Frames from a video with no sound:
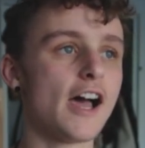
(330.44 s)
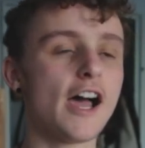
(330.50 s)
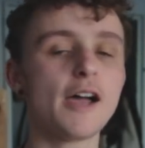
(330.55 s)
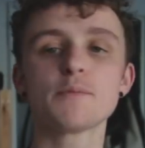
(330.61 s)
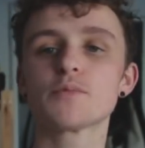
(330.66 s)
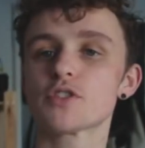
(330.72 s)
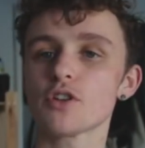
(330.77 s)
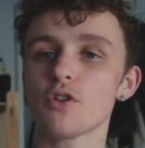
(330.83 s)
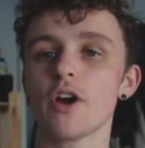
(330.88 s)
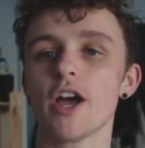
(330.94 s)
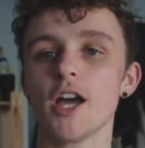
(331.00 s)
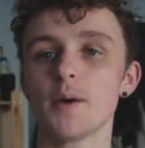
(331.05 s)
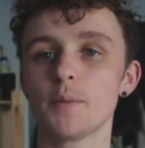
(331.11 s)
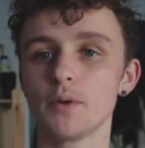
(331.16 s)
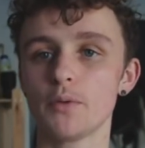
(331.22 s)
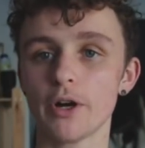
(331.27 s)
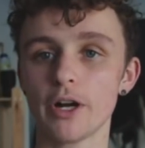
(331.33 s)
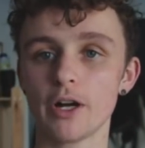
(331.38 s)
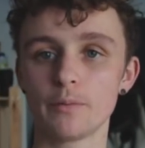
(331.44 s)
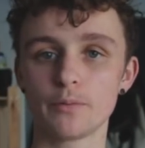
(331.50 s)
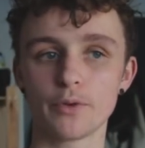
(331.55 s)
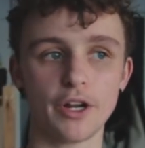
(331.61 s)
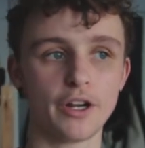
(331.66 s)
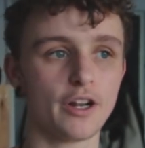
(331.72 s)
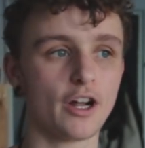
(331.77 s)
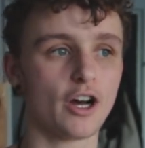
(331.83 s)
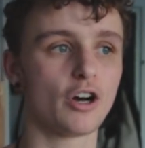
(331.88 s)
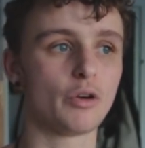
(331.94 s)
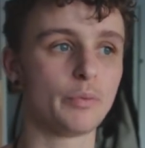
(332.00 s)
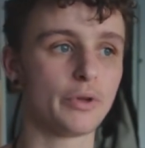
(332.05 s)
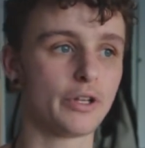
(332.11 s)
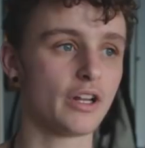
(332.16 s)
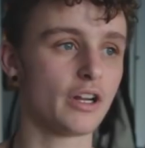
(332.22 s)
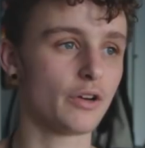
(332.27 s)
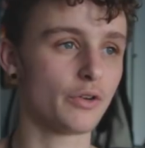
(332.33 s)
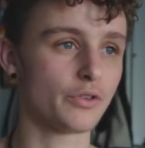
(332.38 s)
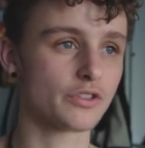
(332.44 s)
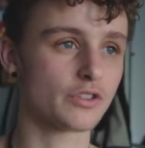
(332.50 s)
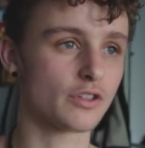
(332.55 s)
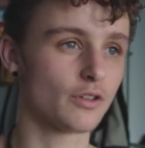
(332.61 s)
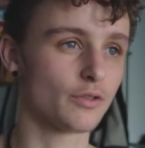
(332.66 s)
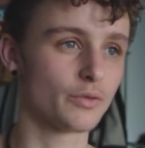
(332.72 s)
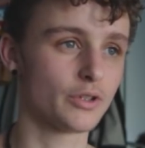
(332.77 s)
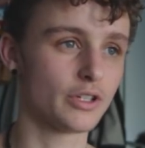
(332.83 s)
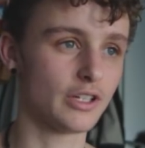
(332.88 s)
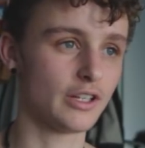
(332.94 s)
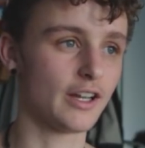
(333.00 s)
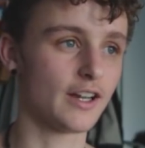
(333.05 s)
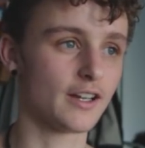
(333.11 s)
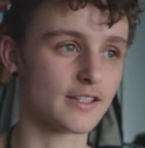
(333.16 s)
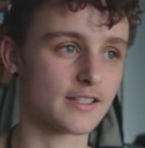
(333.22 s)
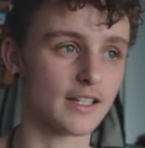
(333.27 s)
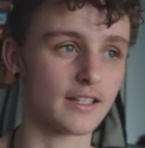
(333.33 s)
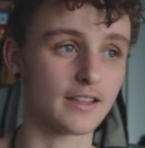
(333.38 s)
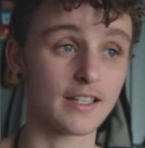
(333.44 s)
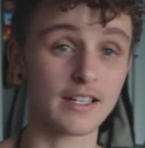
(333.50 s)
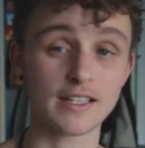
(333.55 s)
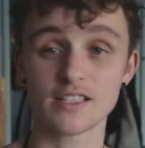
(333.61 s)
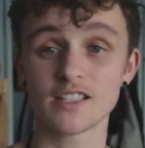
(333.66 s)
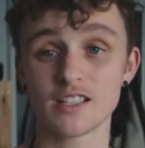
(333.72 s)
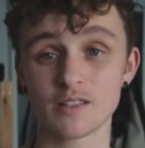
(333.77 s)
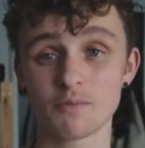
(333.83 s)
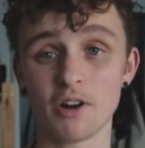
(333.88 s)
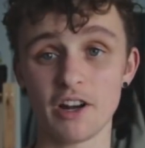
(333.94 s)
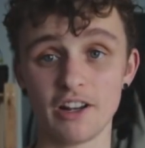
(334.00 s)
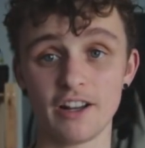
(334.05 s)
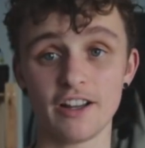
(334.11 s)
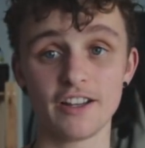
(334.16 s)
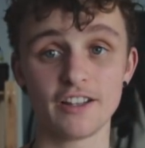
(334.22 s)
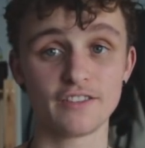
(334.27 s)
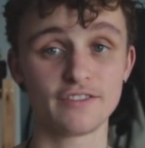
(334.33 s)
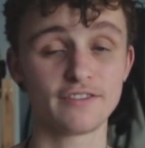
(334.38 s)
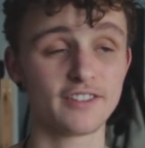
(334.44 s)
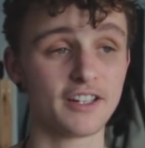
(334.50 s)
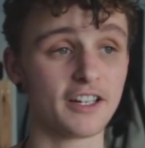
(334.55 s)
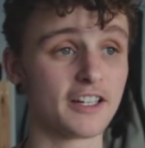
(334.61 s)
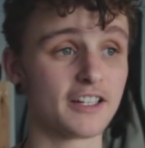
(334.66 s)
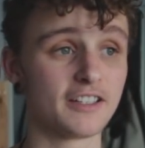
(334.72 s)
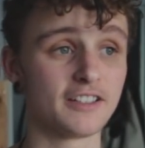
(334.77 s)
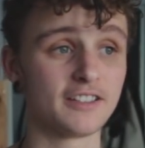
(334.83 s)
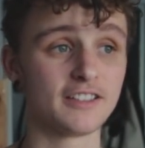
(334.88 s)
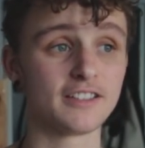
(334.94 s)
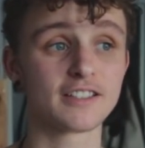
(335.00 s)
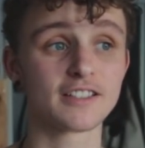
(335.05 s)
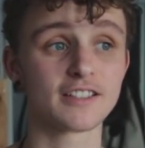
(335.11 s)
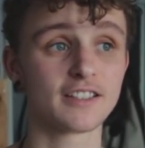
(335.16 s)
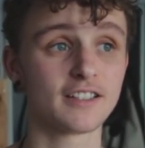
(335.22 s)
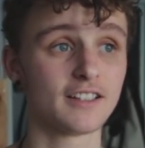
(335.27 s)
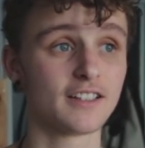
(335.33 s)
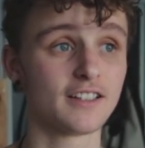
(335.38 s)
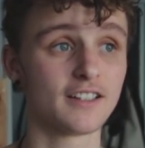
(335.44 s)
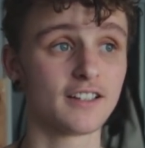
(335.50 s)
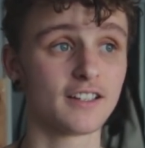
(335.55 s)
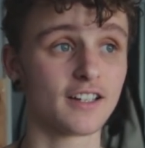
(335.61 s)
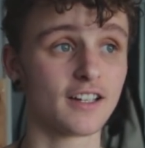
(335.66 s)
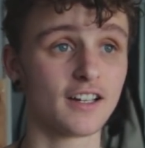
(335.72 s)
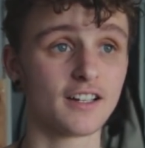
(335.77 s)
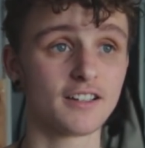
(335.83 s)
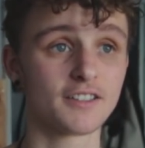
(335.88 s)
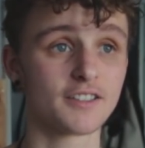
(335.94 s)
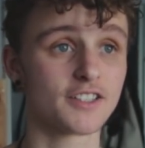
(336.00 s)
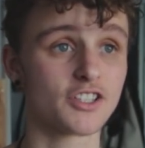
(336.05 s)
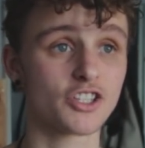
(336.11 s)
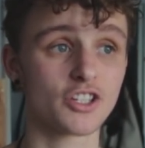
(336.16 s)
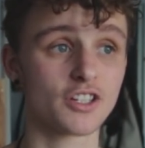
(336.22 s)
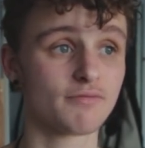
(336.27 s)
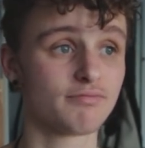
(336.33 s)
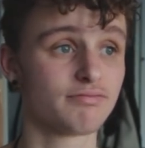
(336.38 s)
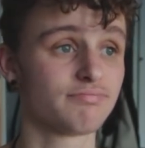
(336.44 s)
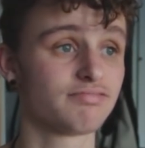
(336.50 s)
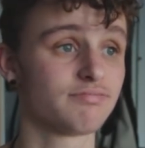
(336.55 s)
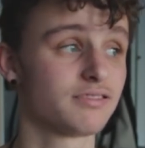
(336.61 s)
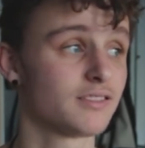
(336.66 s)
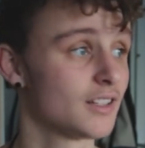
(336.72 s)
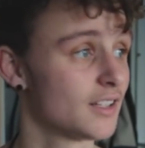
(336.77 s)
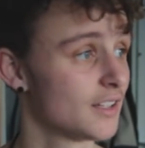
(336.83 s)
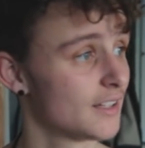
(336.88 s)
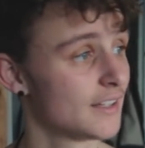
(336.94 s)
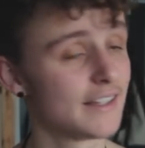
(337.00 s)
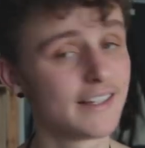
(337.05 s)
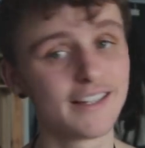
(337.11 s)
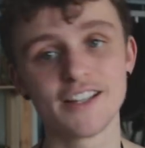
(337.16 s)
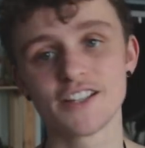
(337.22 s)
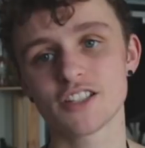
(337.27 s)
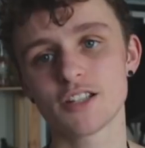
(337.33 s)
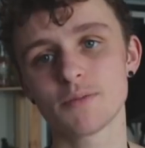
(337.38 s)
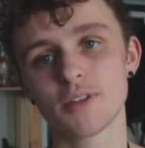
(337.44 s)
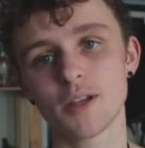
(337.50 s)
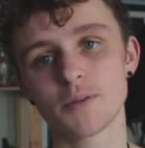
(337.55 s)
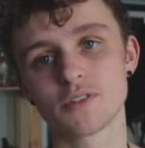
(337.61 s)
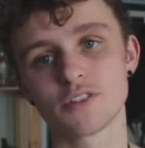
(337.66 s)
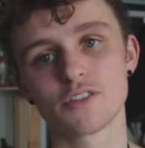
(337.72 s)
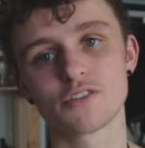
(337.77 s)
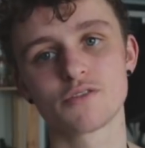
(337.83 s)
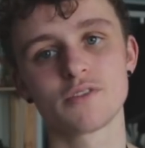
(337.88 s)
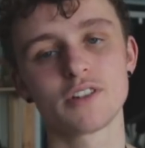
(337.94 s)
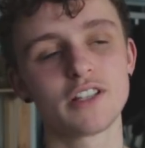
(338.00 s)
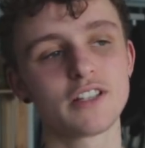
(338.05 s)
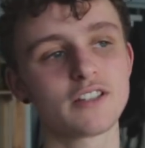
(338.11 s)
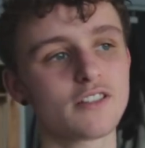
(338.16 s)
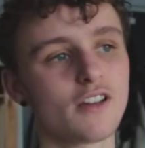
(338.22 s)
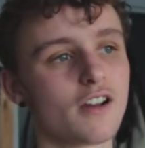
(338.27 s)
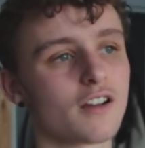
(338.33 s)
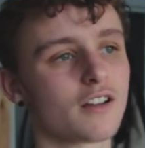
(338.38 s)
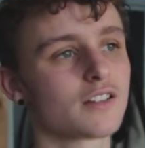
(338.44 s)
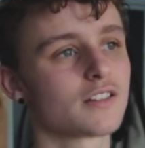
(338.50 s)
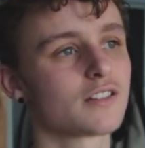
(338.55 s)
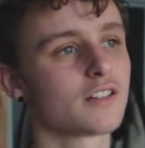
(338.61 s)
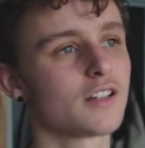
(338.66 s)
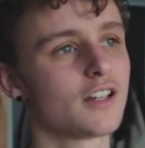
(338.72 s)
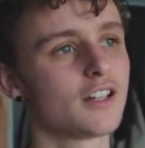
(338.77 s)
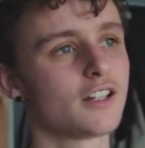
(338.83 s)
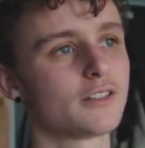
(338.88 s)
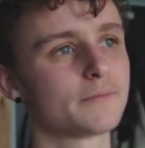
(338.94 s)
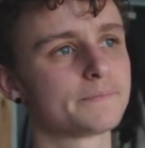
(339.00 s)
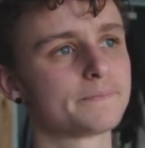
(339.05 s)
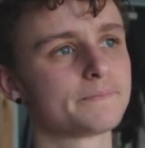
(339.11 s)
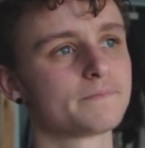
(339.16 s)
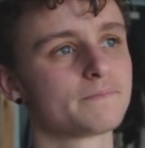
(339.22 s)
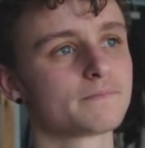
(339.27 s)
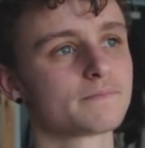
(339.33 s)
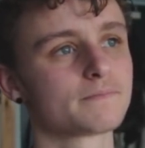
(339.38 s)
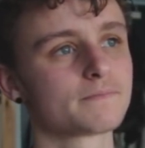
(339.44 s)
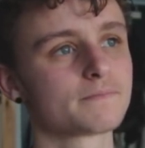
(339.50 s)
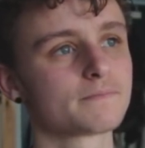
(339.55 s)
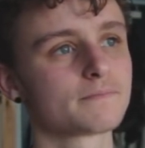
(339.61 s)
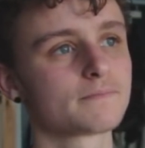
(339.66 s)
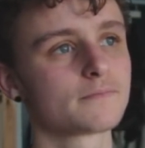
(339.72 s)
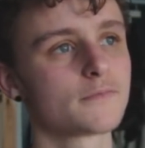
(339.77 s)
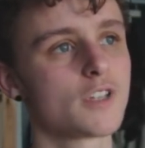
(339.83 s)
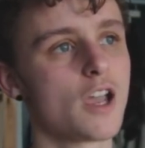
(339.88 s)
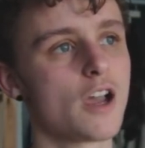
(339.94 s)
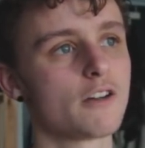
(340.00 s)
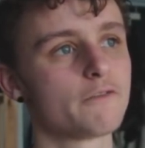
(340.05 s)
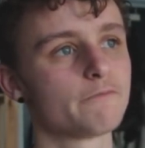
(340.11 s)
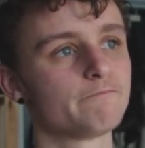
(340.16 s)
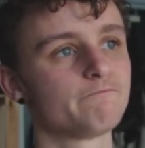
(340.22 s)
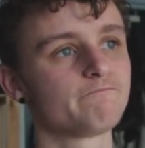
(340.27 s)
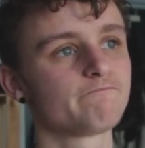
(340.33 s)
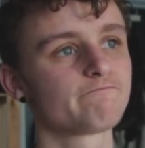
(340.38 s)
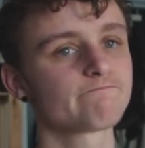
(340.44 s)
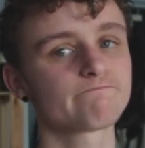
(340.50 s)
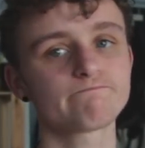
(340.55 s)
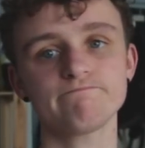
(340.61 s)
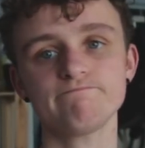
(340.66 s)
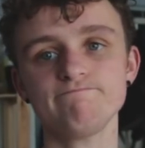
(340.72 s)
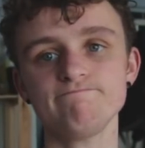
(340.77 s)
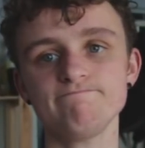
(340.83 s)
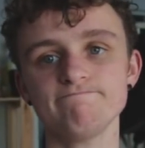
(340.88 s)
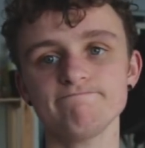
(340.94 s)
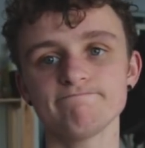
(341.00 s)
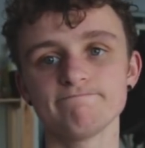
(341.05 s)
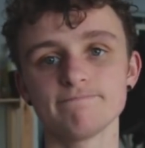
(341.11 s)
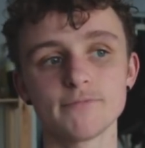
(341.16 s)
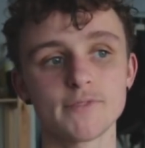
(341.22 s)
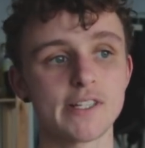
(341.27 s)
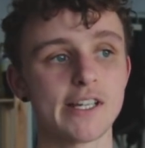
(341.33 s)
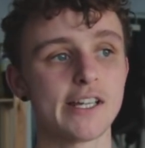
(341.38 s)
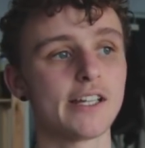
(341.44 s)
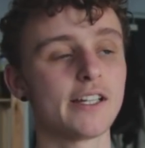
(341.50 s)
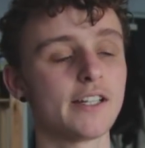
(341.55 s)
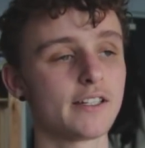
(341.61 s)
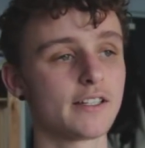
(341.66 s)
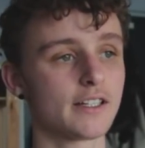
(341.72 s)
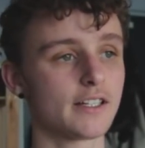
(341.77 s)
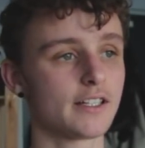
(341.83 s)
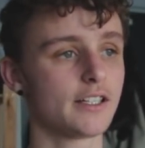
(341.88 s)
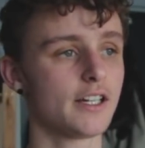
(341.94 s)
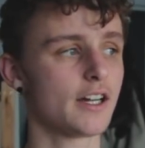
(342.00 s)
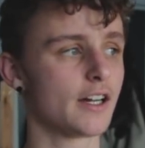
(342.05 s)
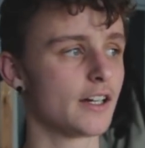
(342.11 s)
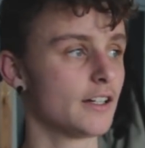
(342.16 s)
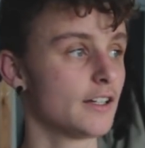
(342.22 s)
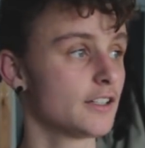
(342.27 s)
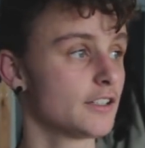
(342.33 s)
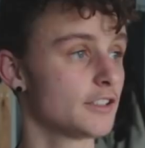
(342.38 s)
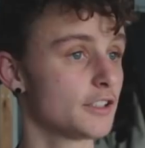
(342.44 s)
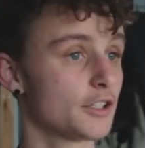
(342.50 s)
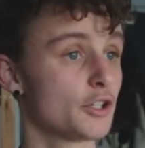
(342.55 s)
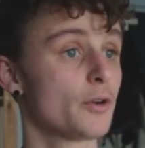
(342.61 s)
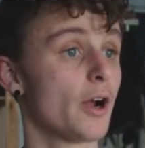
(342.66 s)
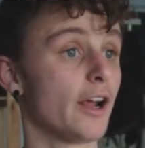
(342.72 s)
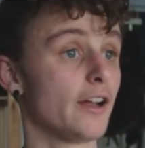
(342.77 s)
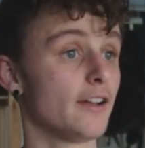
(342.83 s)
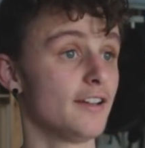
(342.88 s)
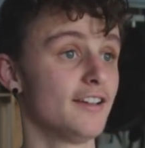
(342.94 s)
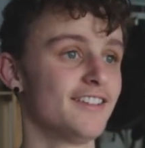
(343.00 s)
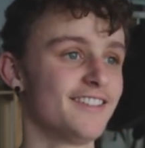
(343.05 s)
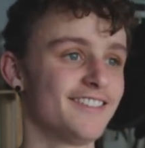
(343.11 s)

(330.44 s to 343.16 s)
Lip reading: I'm so happy where I'm right now, but I also realized that this is my life, and it's just, sometimes it just really sucks. Yeah. And yeah, I cried.